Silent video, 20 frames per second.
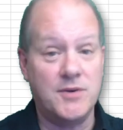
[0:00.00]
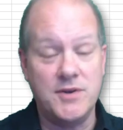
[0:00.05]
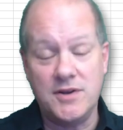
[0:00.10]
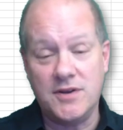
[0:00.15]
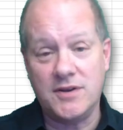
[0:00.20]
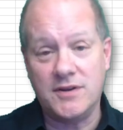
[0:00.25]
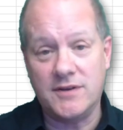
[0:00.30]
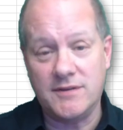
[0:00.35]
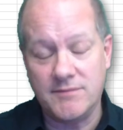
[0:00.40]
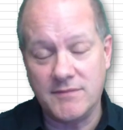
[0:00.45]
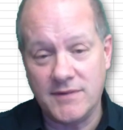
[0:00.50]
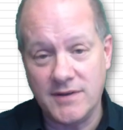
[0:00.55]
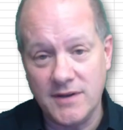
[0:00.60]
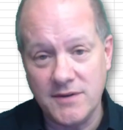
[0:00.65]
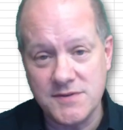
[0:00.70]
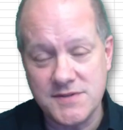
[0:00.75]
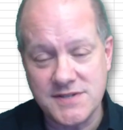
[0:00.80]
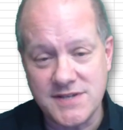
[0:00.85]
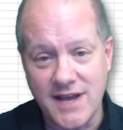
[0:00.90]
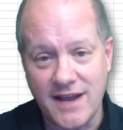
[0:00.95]
or you could
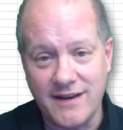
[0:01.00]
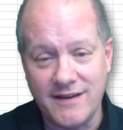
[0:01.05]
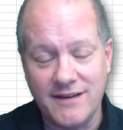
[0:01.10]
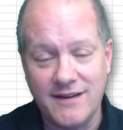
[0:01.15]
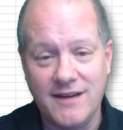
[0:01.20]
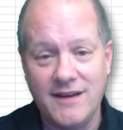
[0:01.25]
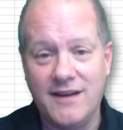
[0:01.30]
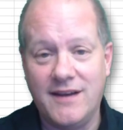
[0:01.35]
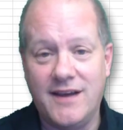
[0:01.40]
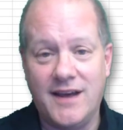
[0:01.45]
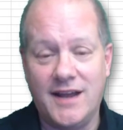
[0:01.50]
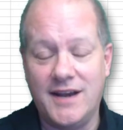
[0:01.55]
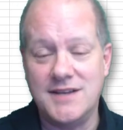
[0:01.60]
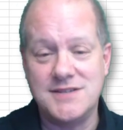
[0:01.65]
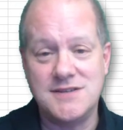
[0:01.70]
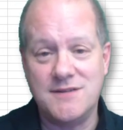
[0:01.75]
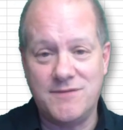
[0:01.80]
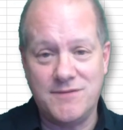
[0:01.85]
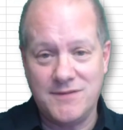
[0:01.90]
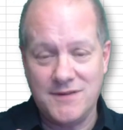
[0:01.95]
lose 10.
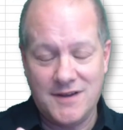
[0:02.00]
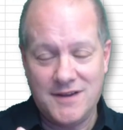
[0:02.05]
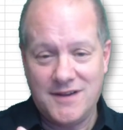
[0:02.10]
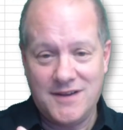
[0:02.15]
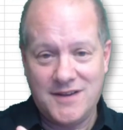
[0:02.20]
Unless if